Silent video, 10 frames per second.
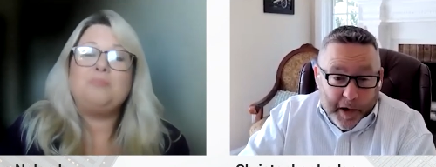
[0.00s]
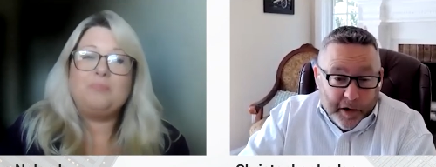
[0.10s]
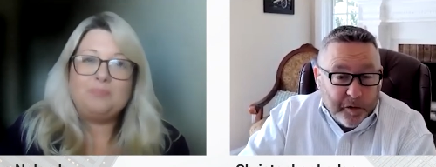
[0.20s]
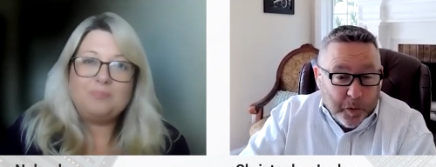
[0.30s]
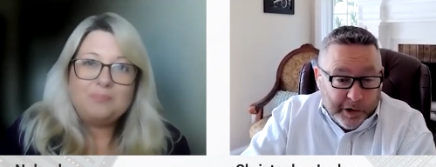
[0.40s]

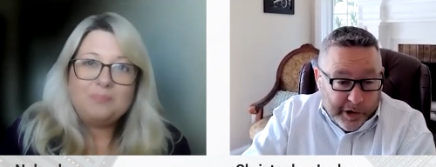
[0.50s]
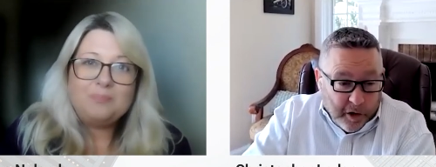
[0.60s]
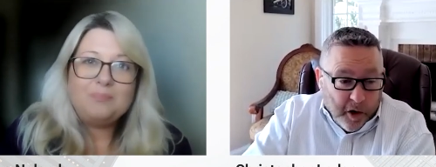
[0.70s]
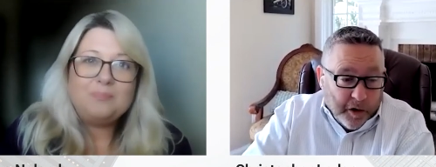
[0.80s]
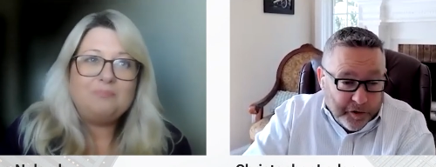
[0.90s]
Speaker 1: base, which
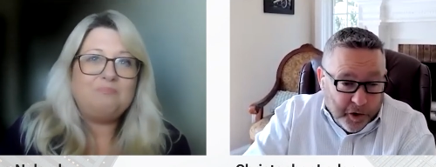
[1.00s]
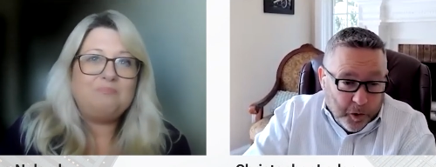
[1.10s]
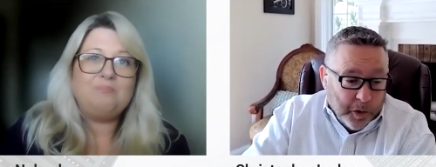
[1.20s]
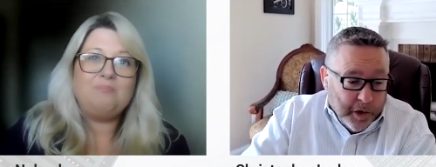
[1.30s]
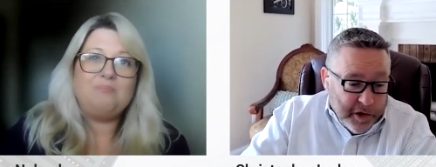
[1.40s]
are
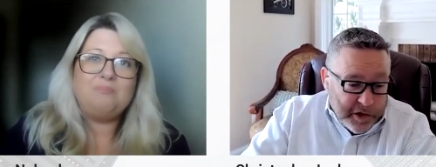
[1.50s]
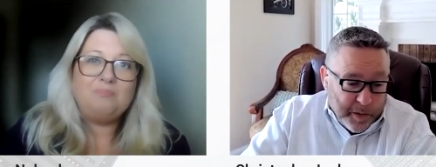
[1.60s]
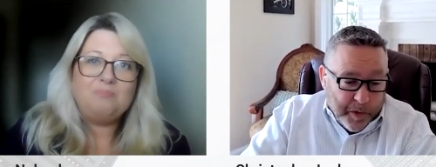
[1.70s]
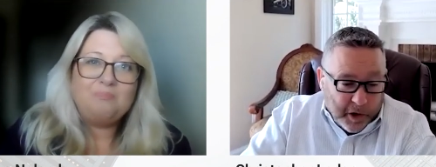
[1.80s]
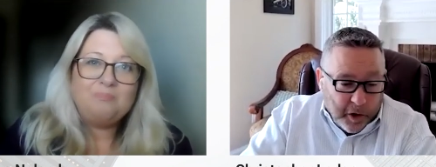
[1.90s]
also
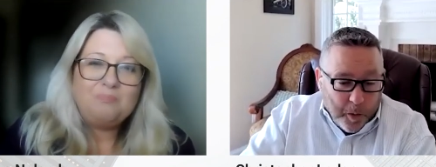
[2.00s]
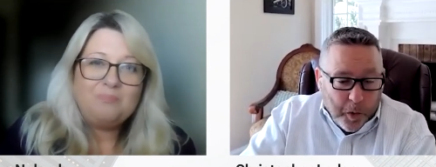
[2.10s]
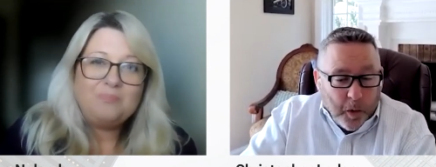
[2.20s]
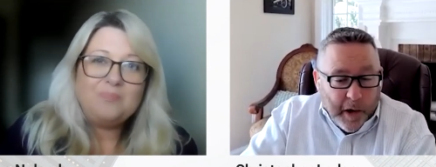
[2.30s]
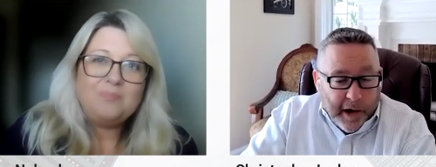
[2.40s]
some of the
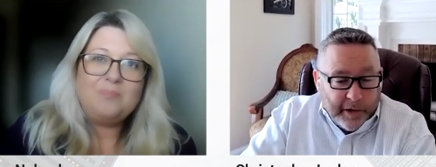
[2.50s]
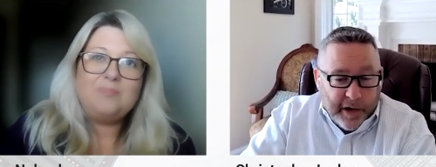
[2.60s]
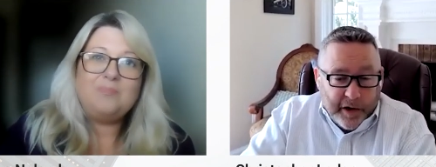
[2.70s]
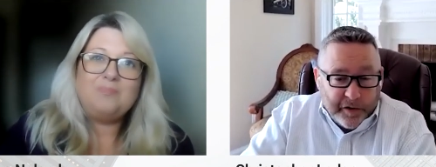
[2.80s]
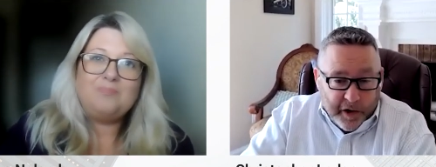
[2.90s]
global uh,
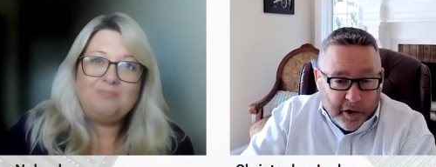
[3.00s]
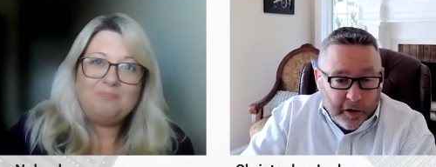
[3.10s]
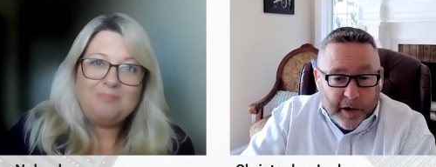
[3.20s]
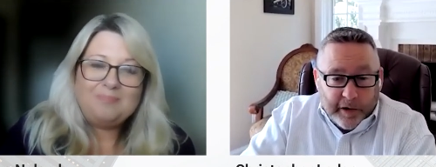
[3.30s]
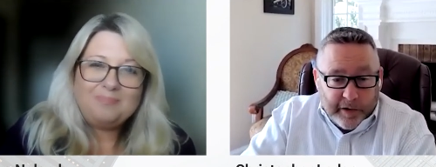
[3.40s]
data
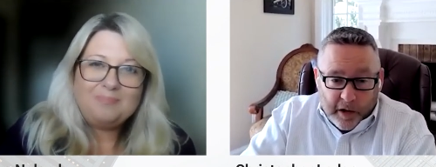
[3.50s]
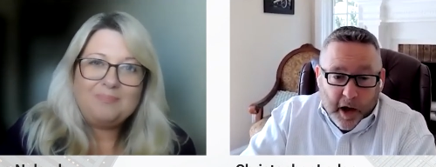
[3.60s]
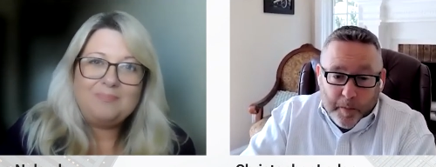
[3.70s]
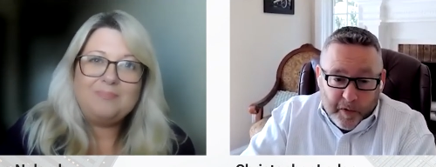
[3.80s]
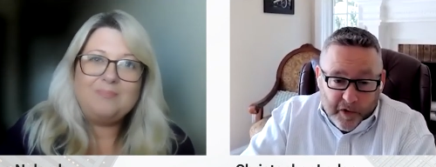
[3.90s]
center and
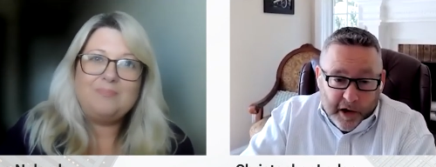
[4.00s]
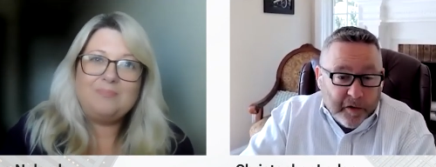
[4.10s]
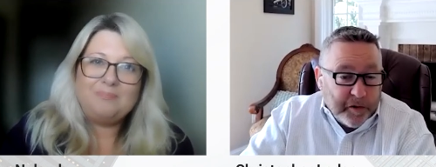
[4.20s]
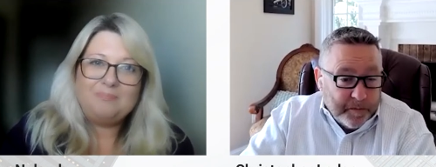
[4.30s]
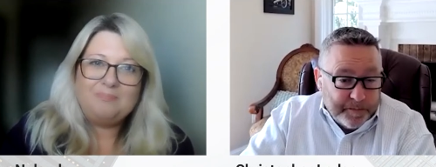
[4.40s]
telecom
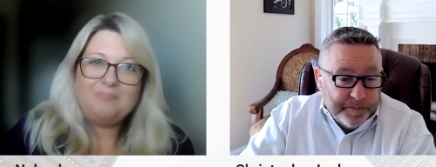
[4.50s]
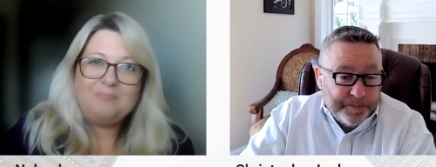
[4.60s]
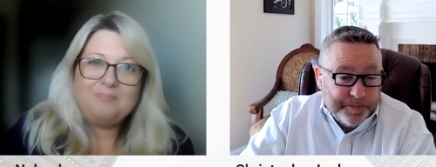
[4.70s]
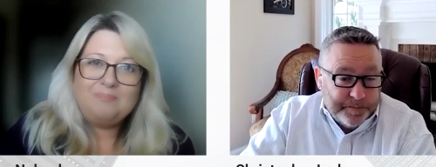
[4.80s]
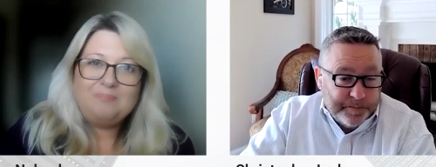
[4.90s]
providers.
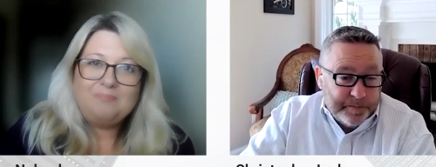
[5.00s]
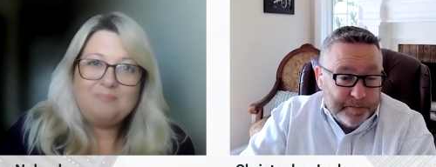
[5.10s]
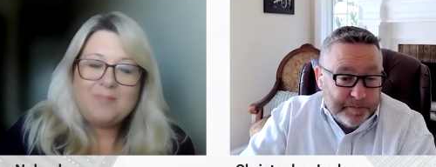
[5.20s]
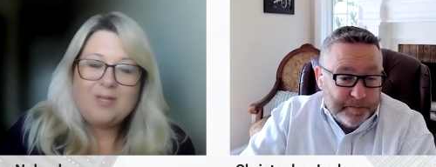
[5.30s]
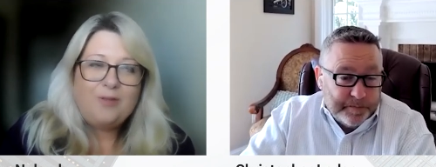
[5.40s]

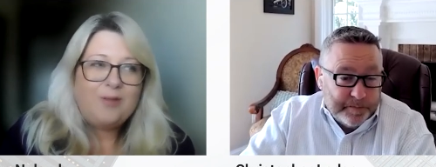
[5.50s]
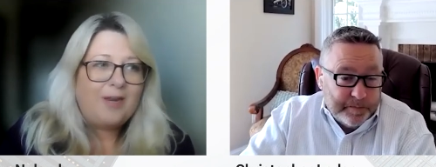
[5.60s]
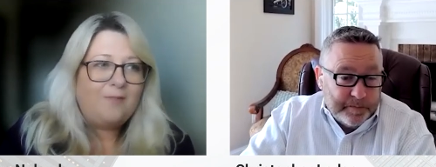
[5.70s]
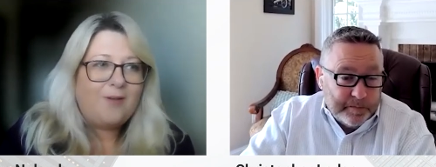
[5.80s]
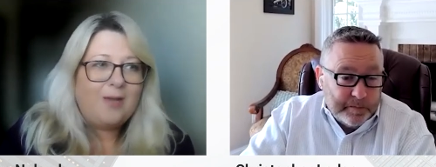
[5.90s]

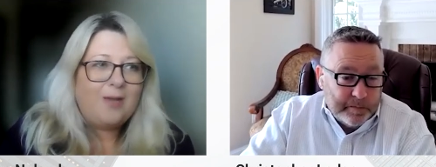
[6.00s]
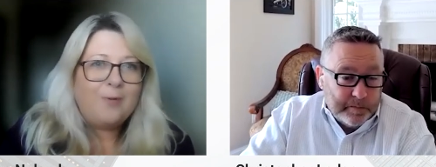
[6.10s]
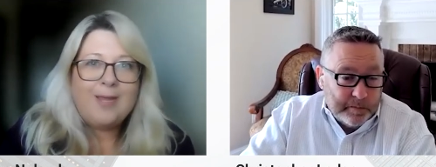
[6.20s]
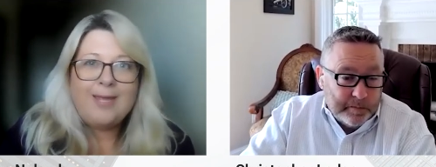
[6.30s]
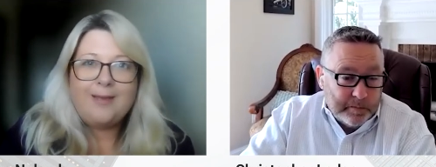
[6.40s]
Speaker 2: United
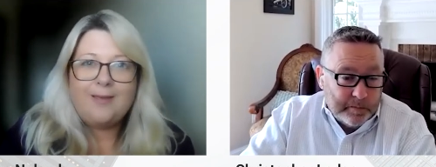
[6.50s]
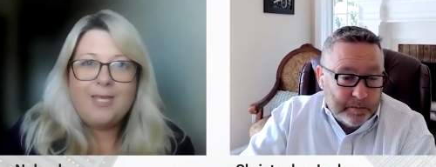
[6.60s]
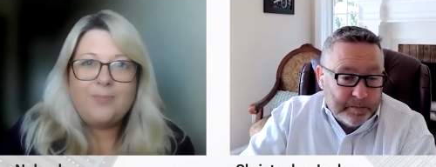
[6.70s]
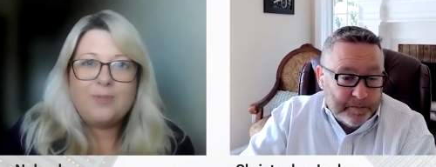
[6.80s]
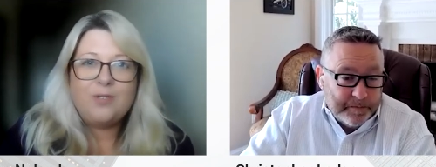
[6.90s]
Fiber and Data
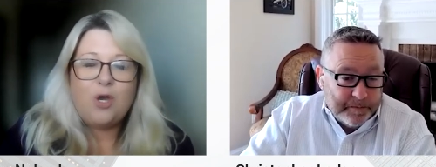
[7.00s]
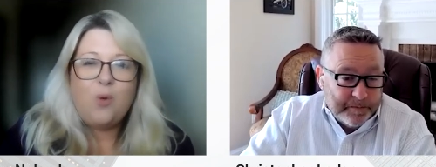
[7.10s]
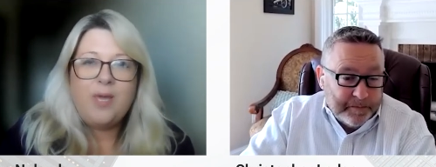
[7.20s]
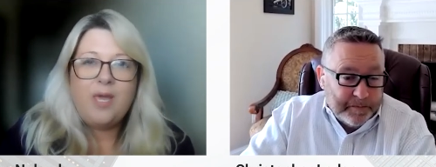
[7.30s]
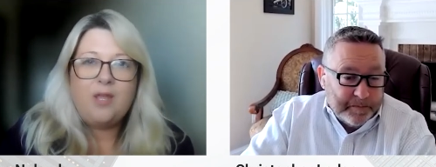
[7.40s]
keeps
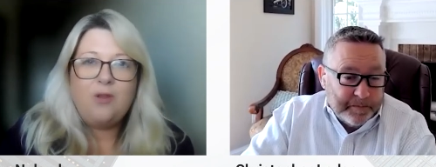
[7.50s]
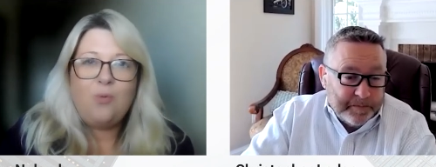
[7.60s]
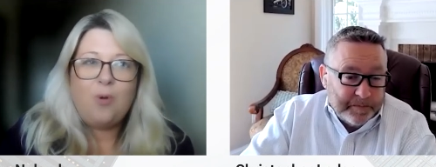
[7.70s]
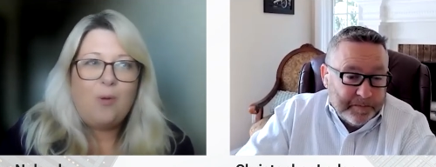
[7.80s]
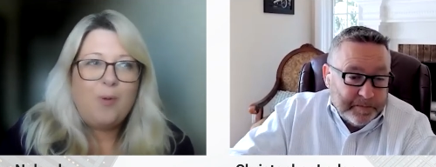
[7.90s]
going
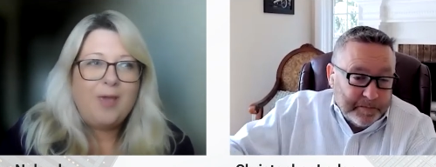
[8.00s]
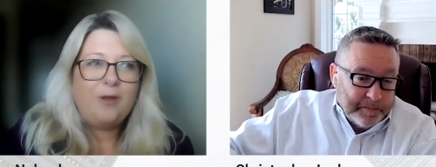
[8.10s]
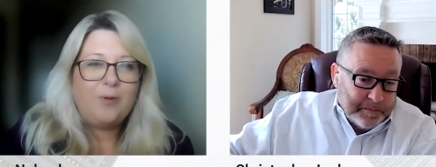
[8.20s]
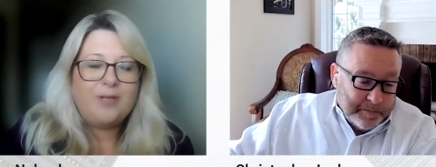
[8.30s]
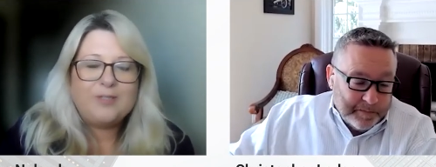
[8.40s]
and
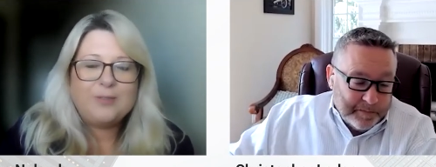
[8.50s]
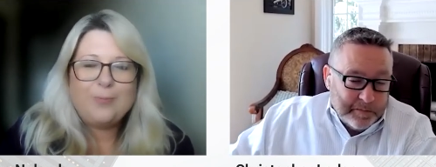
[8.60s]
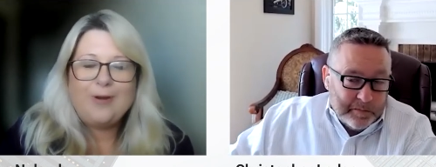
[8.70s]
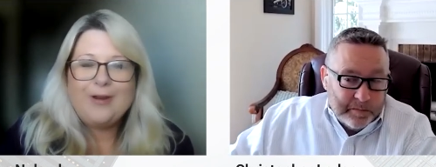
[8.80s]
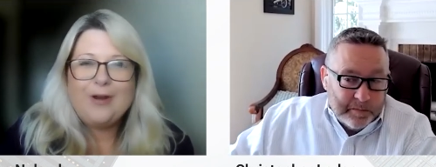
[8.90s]
growing. Chris,
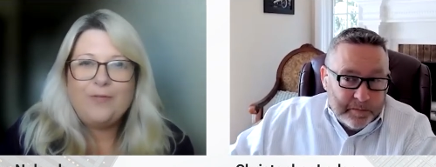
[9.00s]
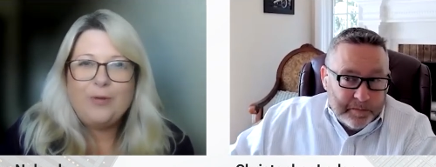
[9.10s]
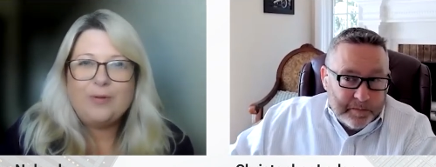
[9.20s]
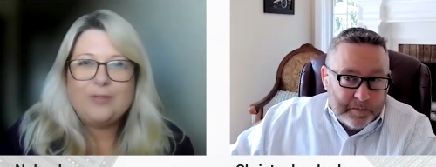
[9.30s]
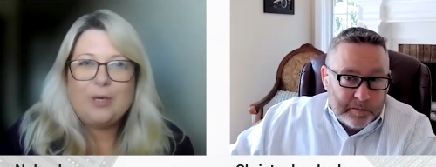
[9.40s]
where can our
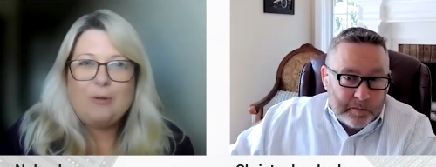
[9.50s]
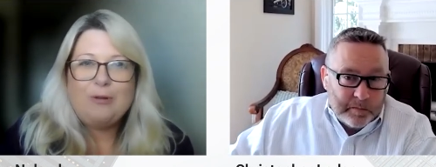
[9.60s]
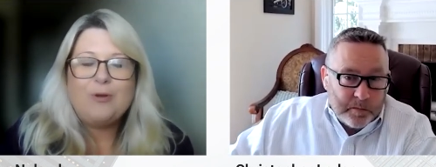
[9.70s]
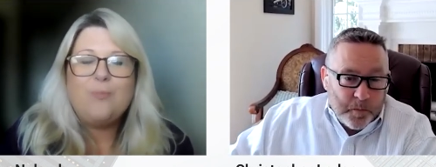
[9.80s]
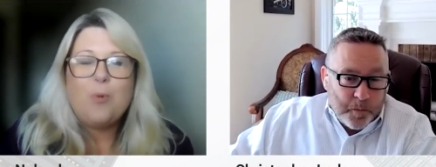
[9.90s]
viewers go
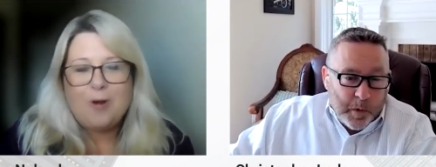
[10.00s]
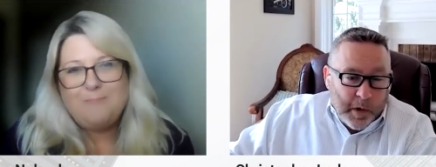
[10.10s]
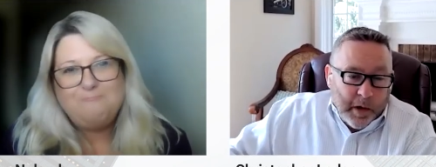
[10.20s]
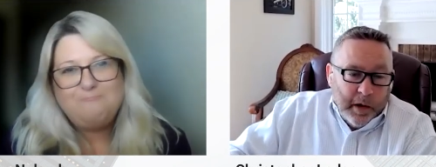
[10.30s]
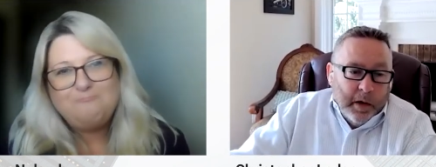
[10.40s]
to learn
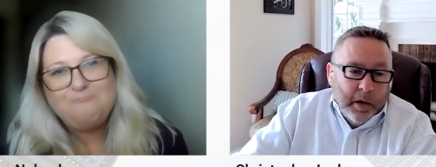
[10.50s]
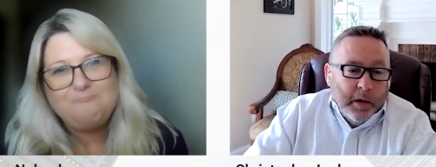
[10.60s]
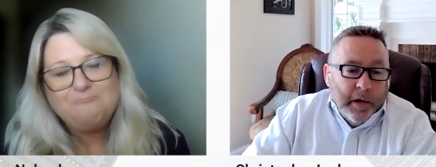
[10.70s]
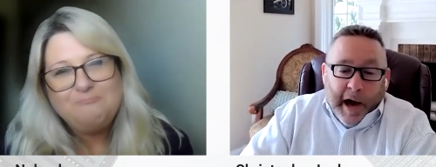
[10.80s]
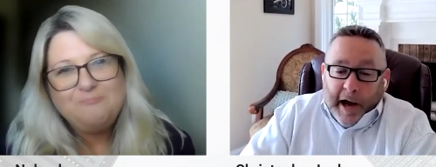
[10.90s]
more?
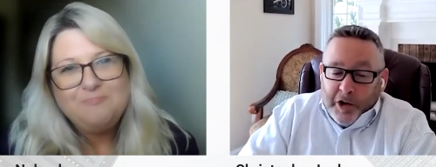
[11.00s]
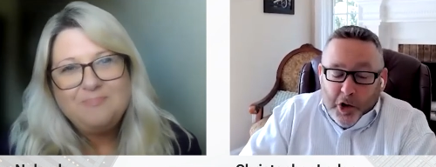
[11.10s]
Speaker 1: Uh,